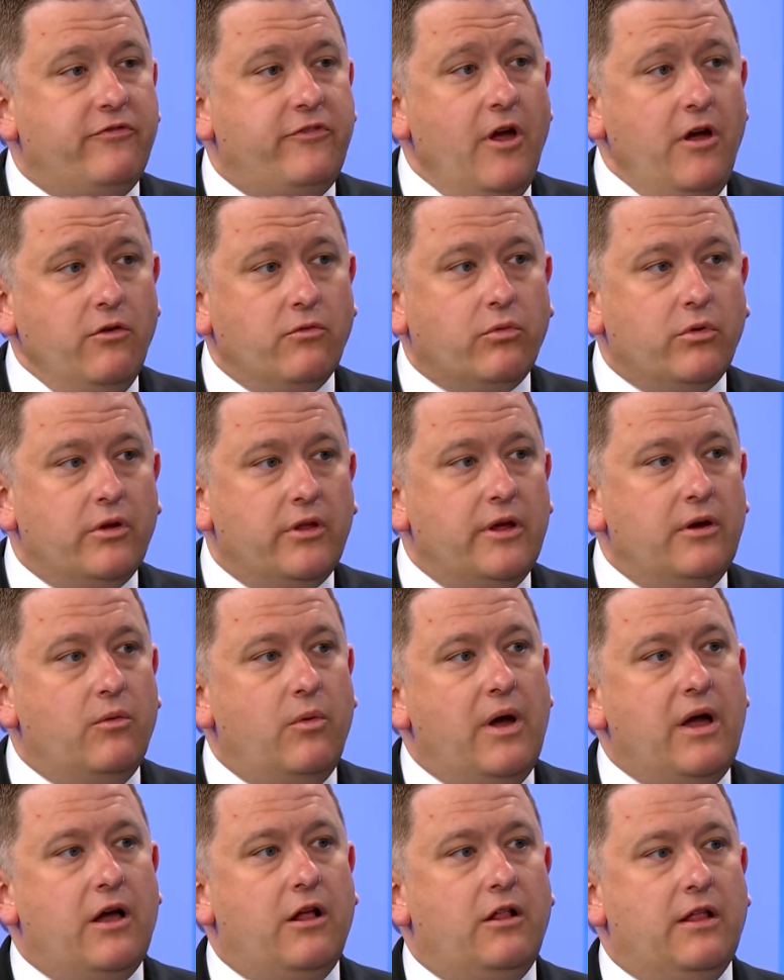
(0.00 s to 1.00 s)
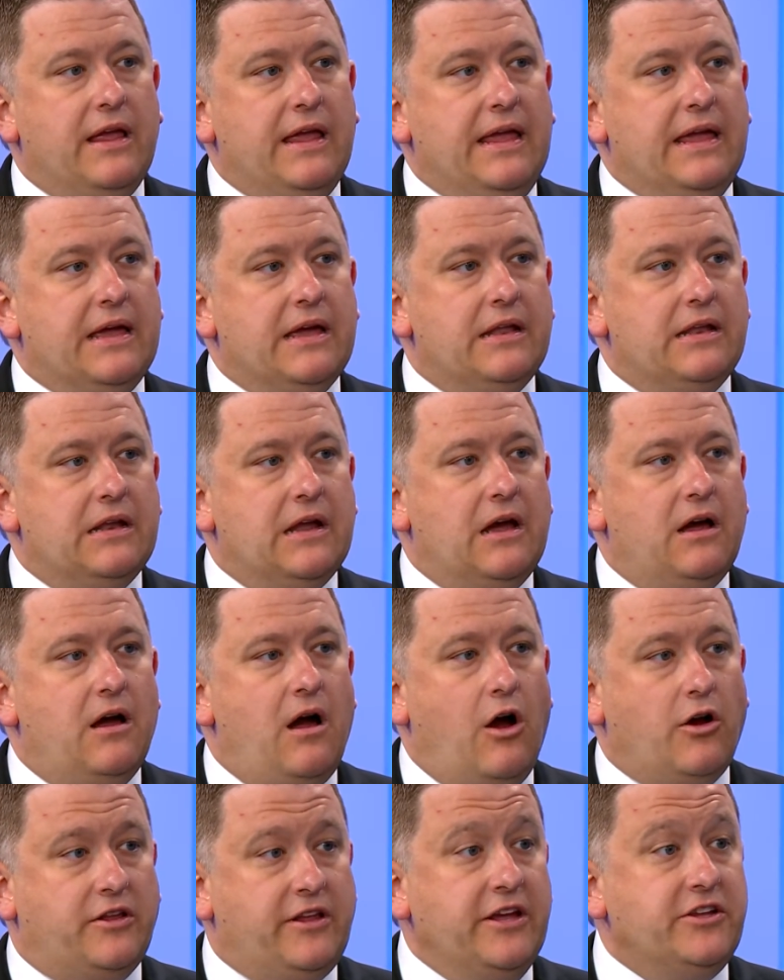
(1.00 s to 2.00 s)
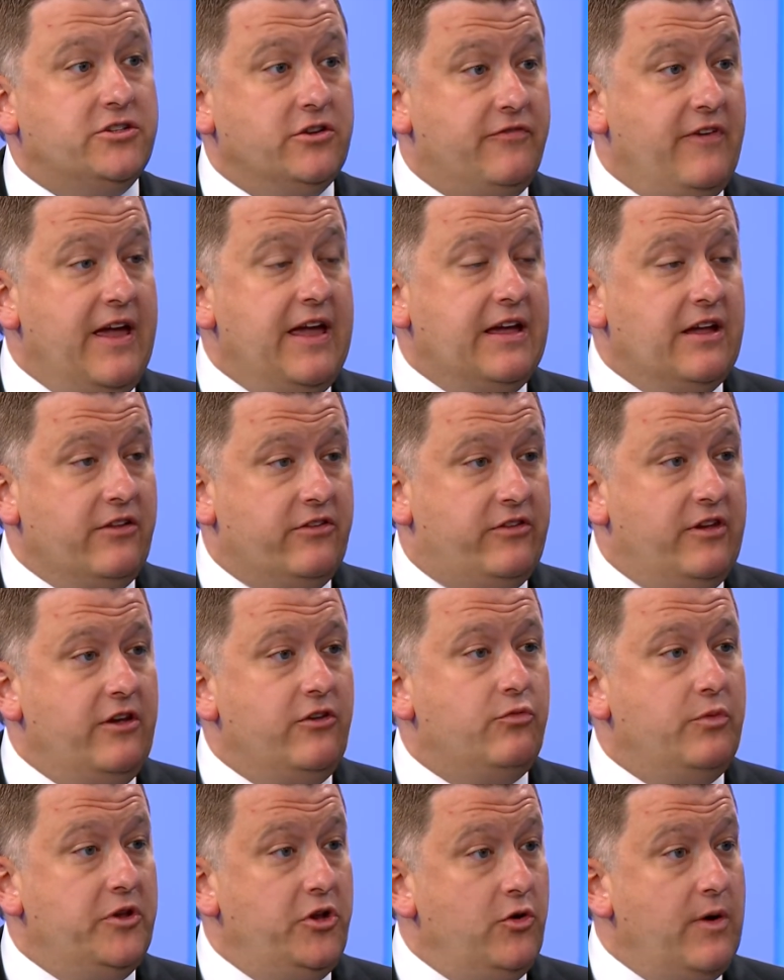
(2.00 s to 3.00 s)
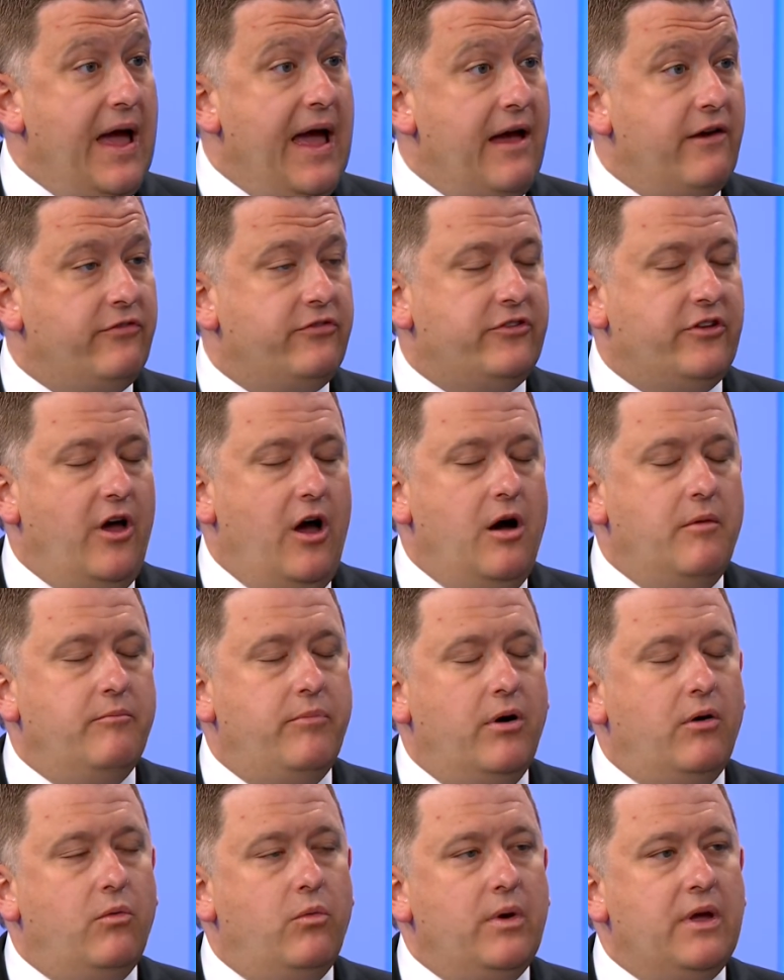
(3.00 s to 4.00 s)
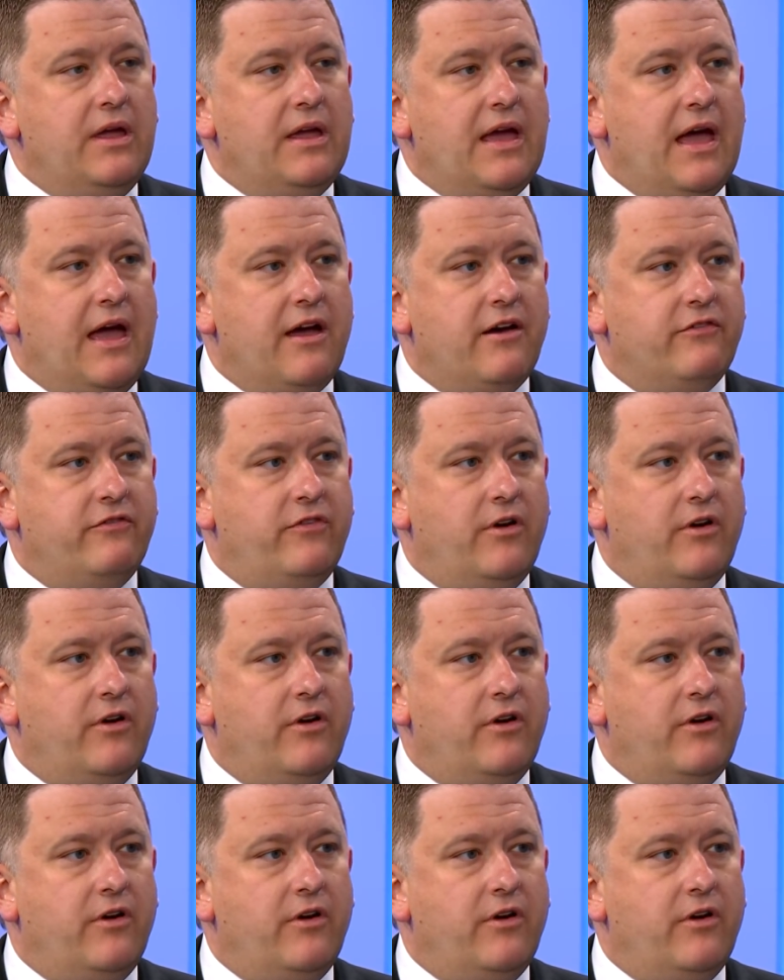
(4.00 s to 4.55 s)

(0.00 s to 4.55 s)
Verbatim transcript: done really well in uh, our teacher vacancies. We do have some, but we have